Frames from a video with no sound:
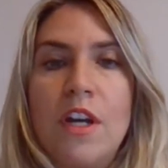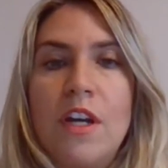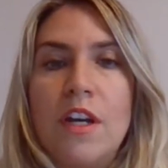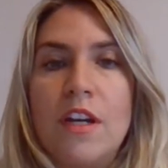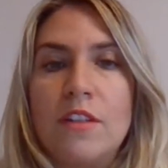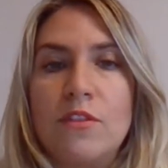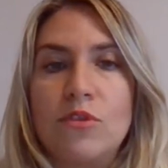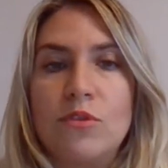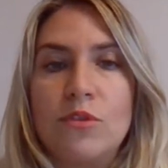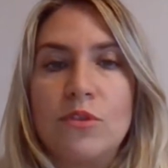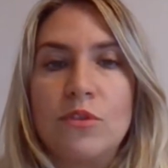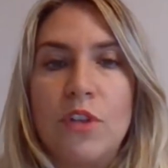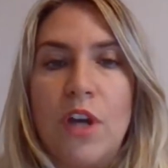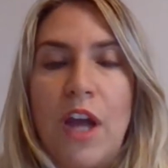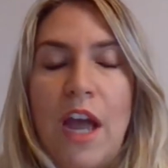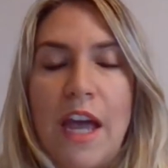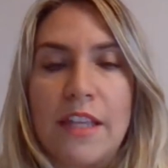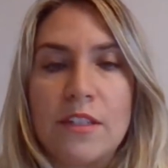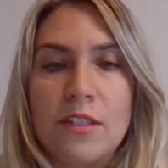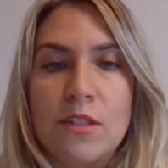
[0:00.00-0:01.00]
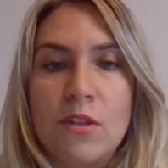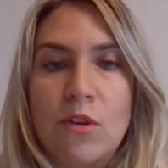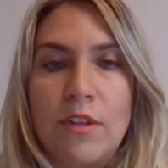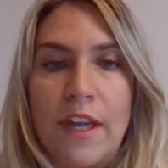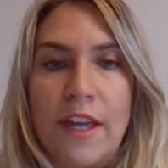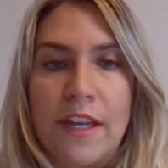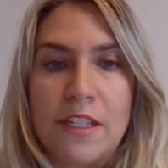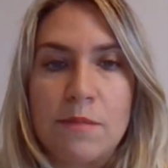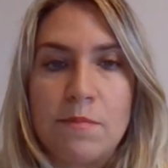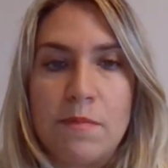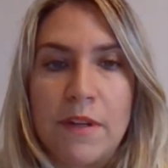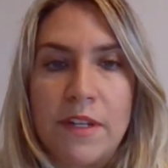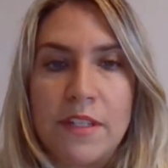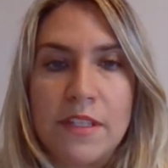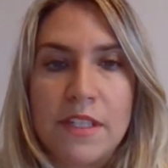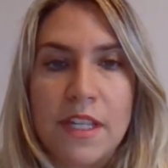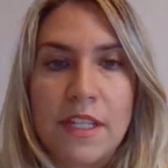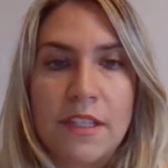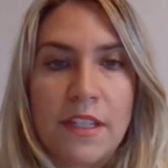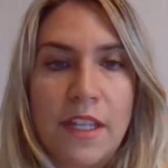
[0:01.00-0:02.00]
through the hands-on experience,
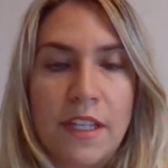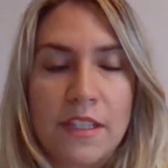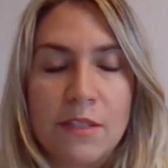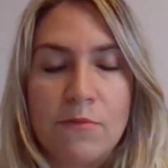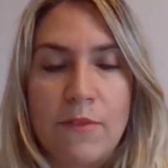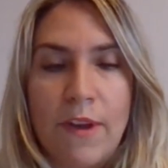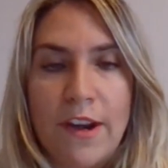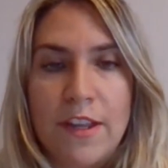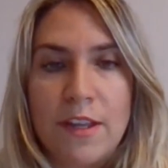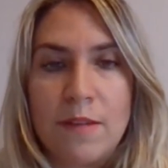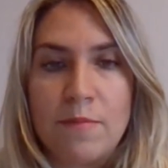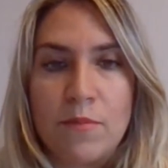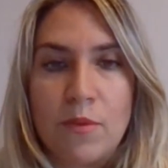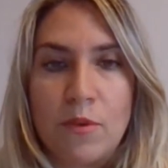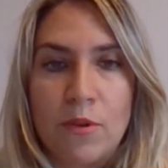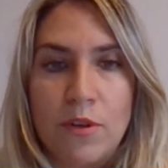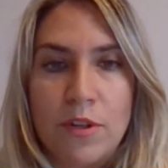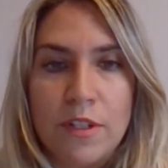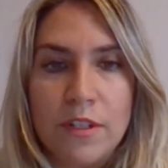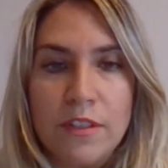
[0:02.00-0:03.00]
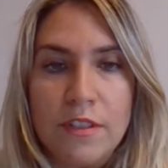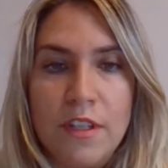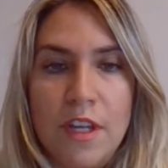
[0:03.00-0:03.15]
and that's very important,